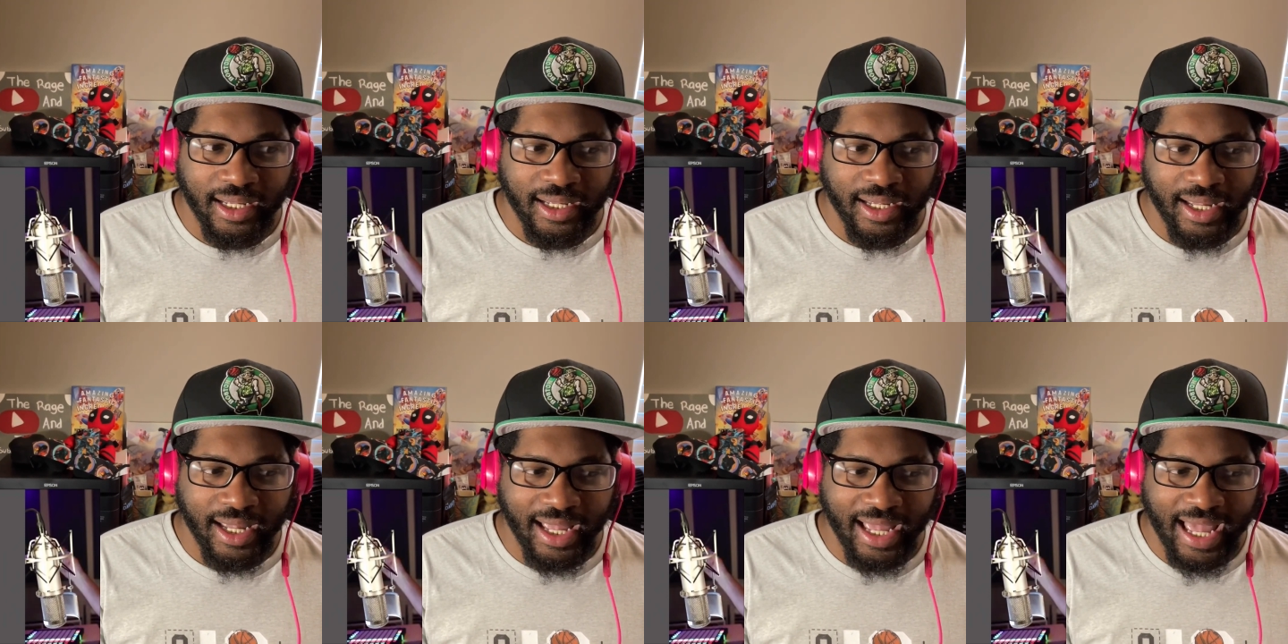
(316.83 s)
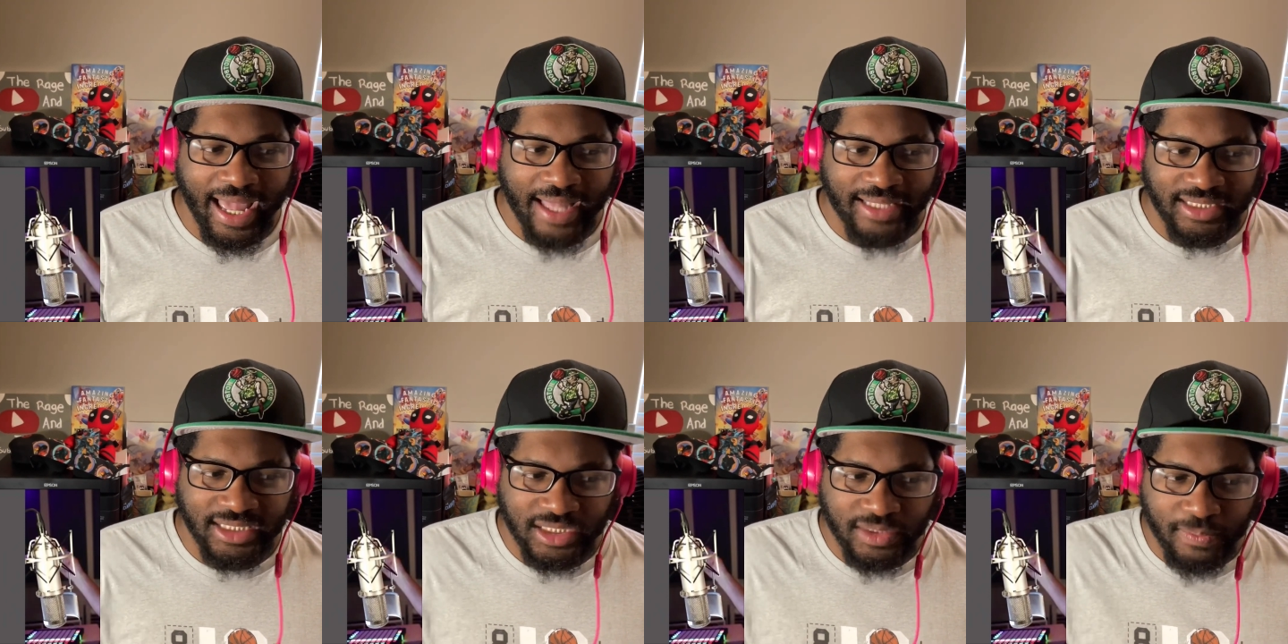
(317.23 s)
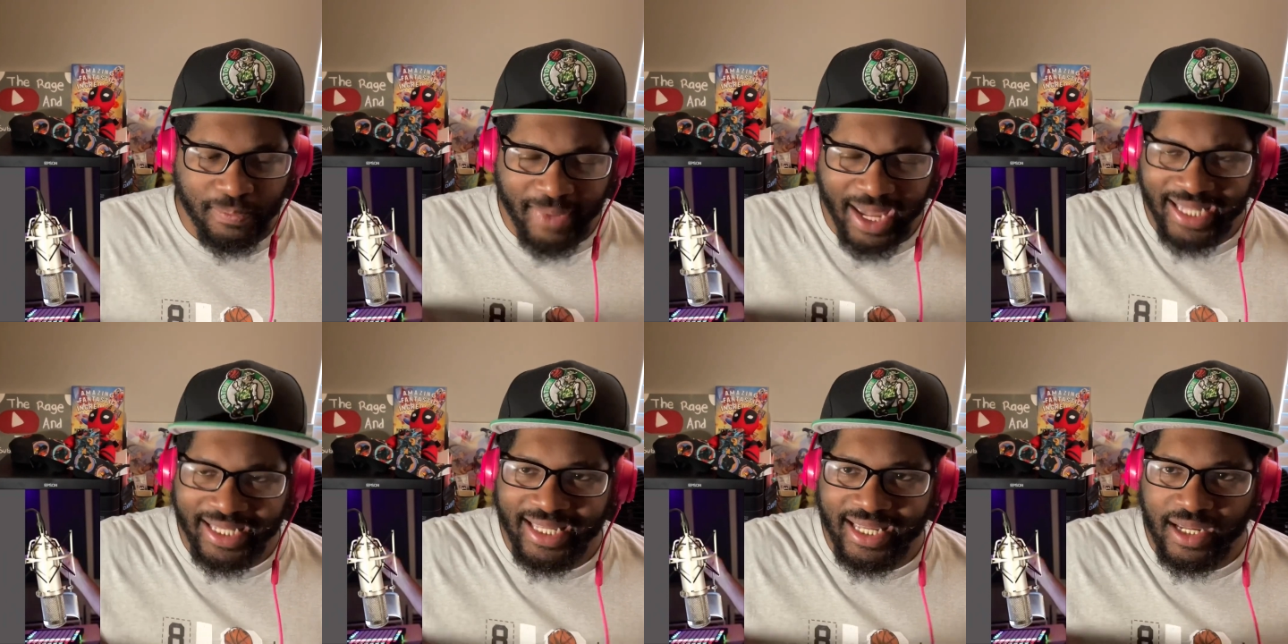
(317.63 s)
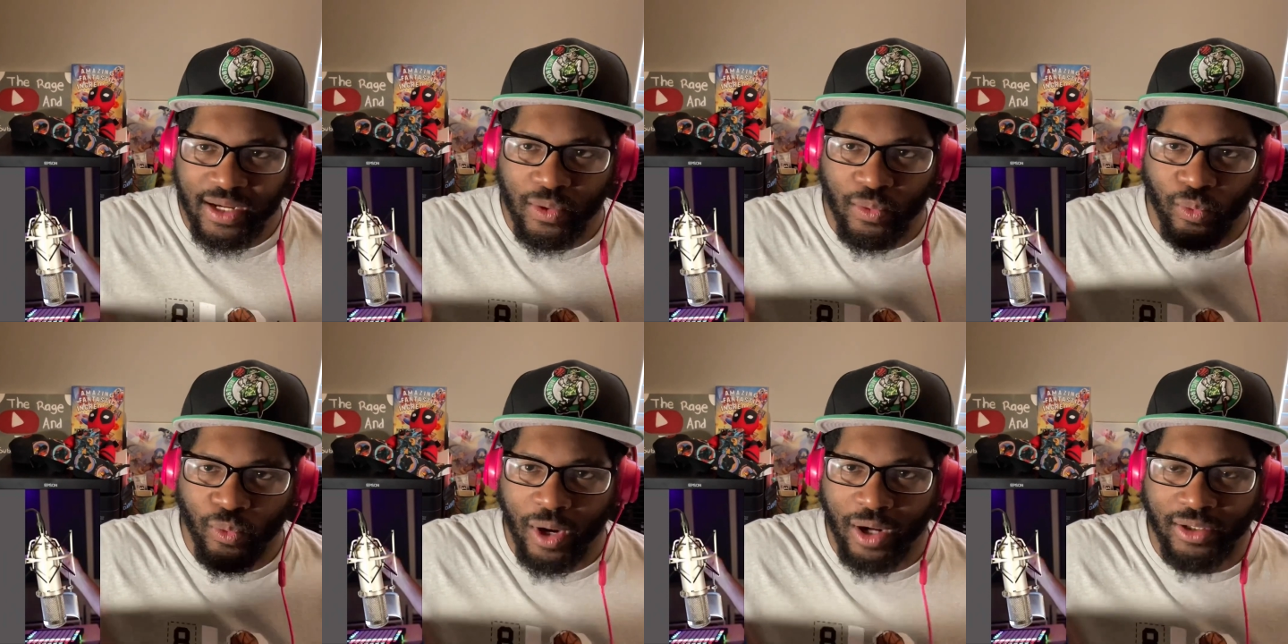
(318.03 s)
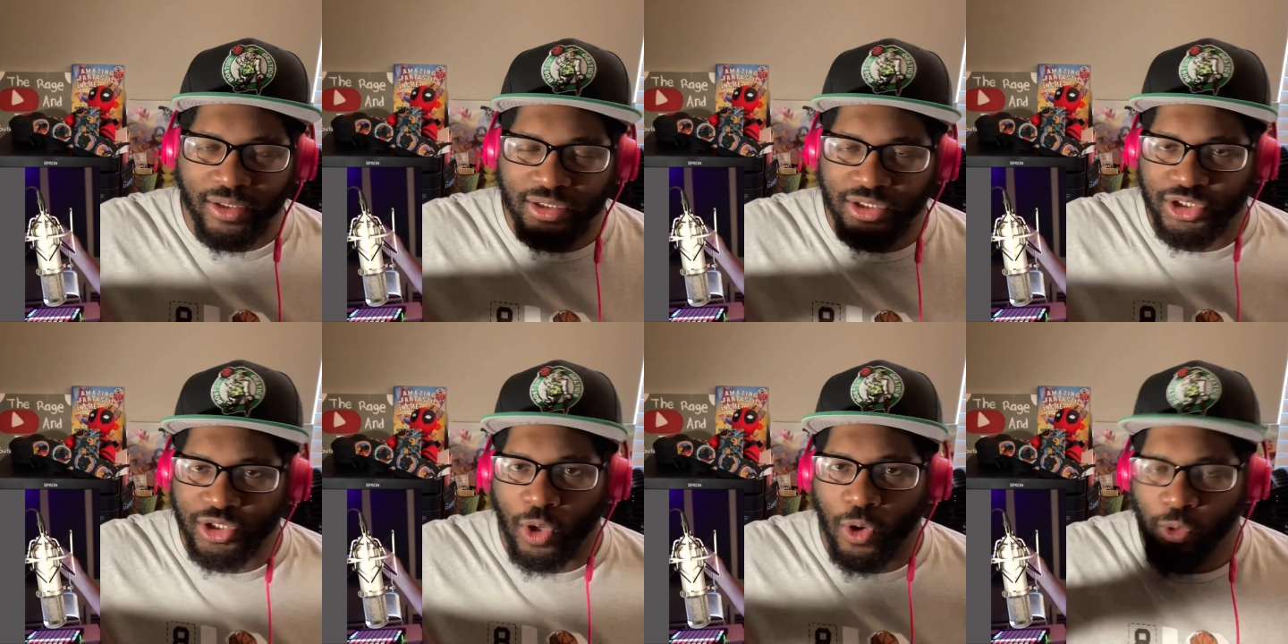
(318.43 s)
and just make it work
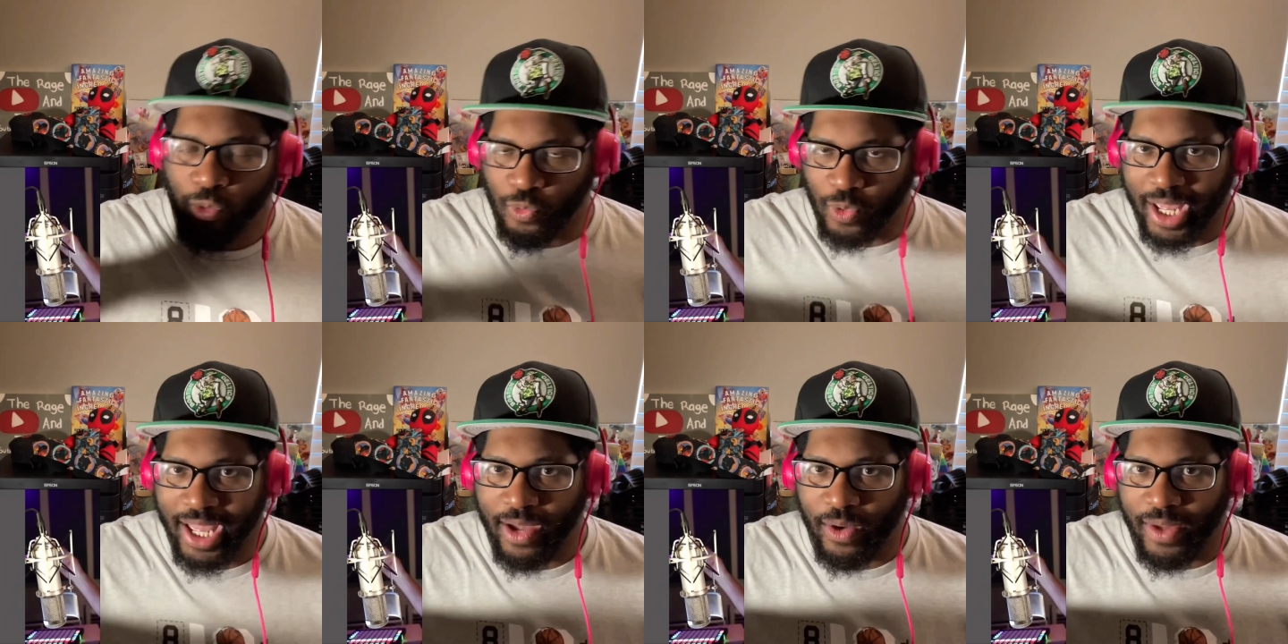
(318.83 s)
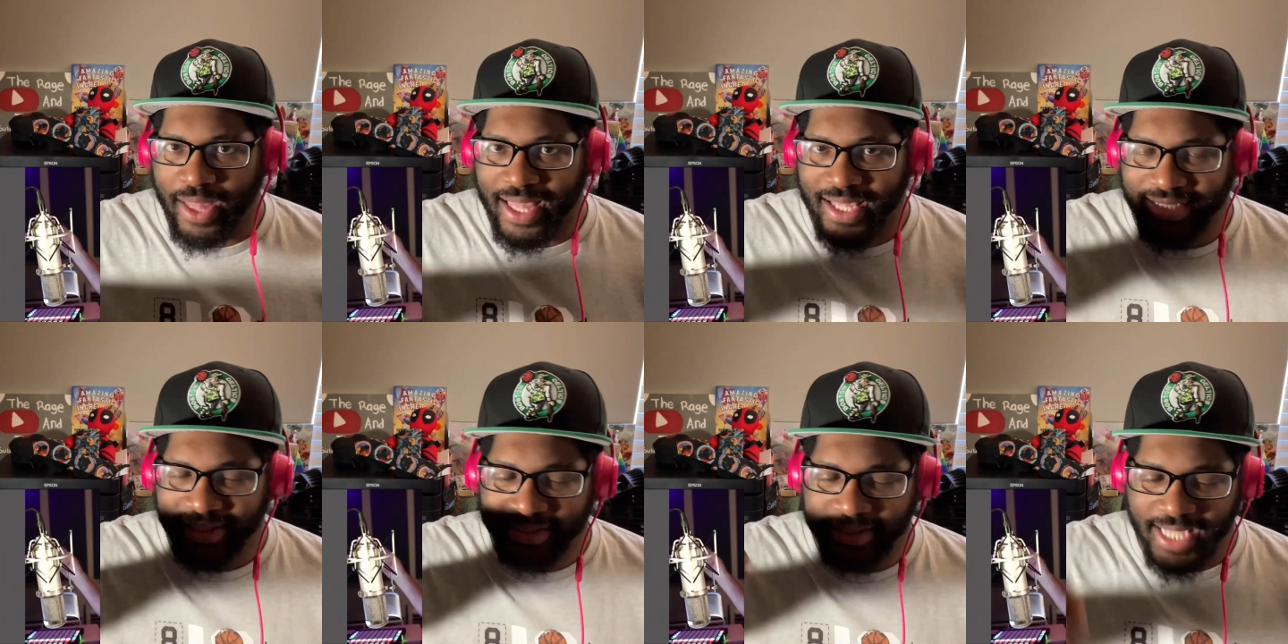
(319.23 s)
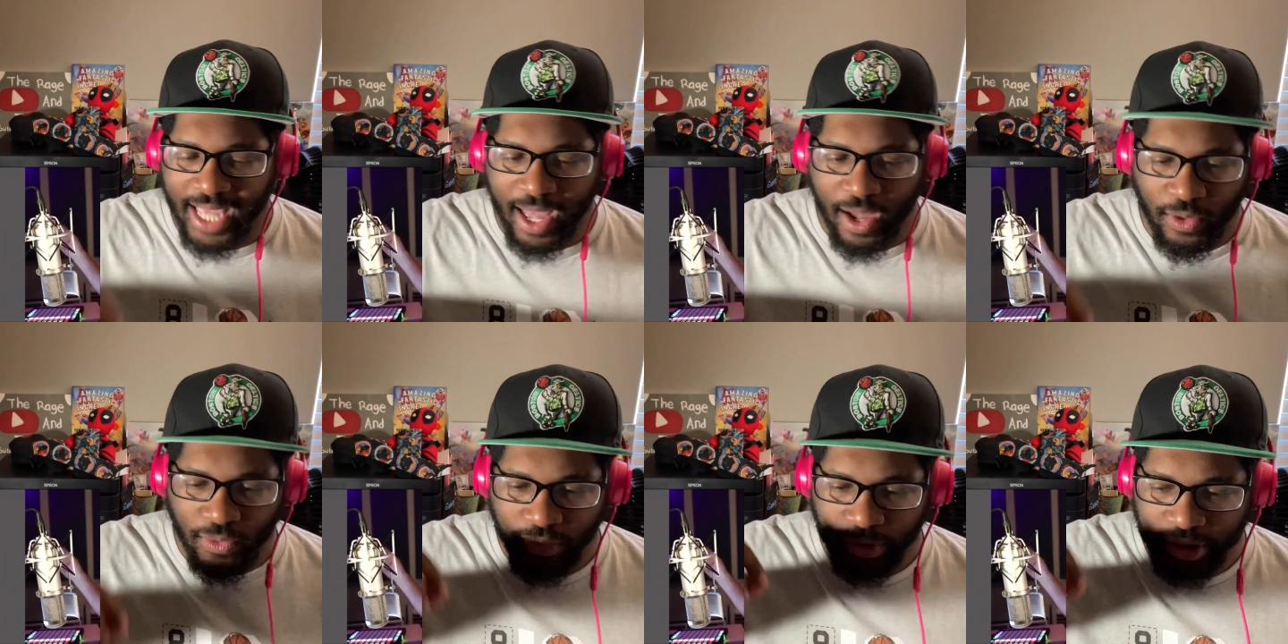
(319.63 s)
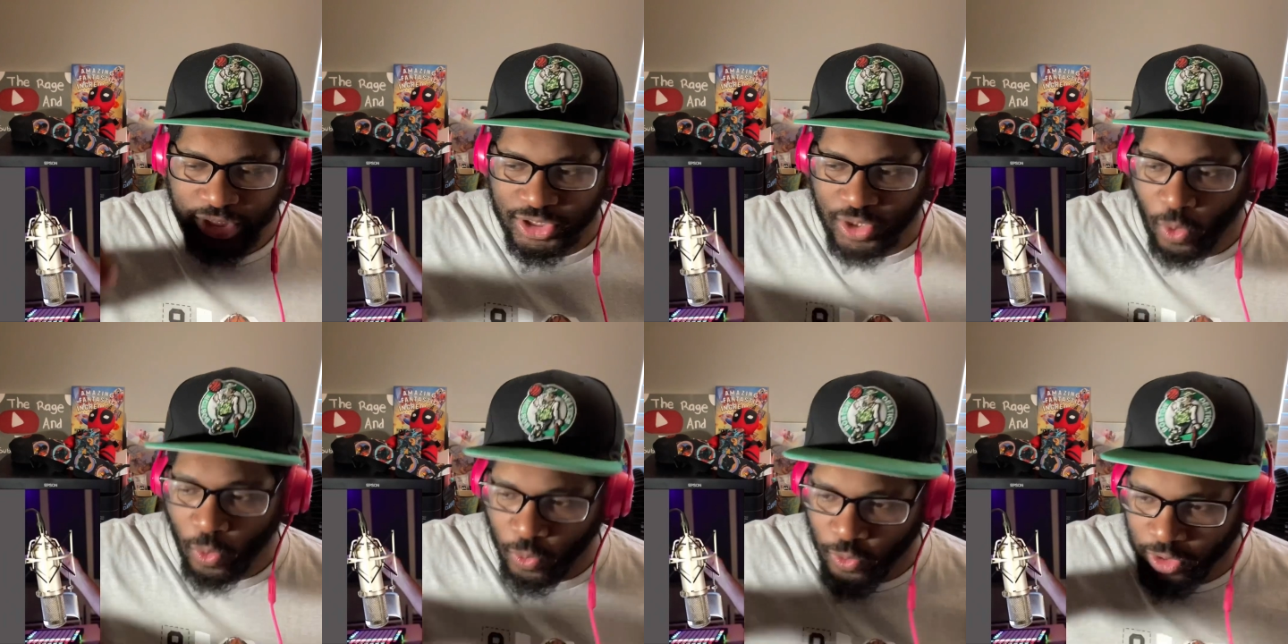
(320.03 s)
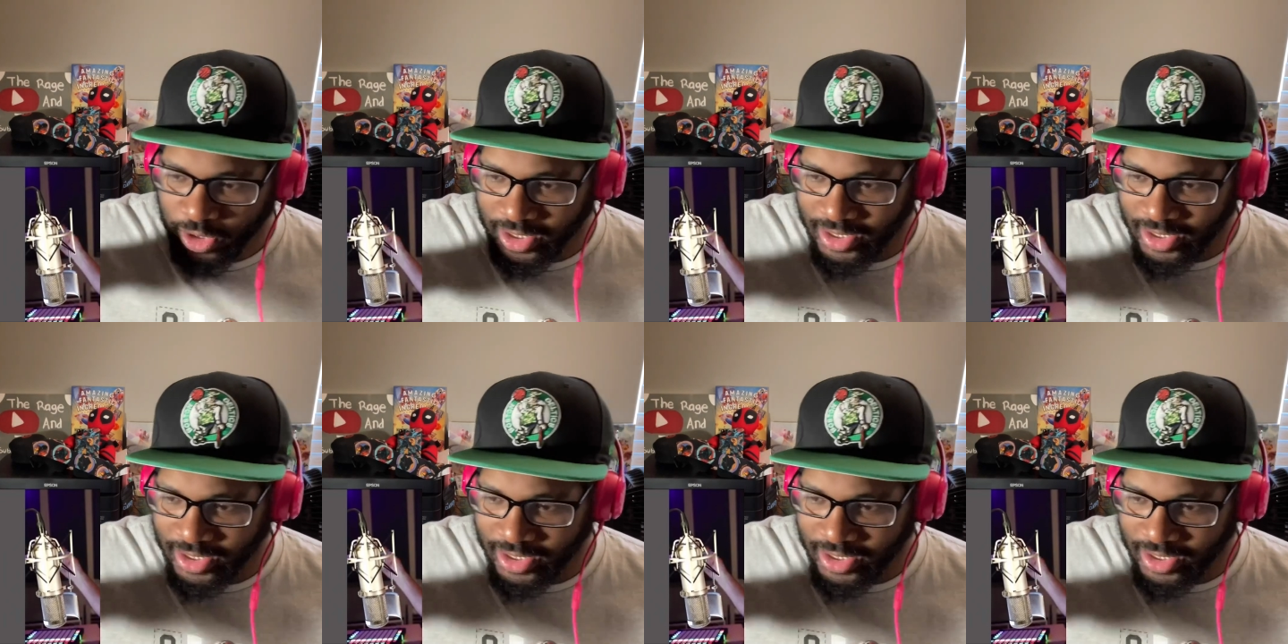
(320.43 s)
so well and sound so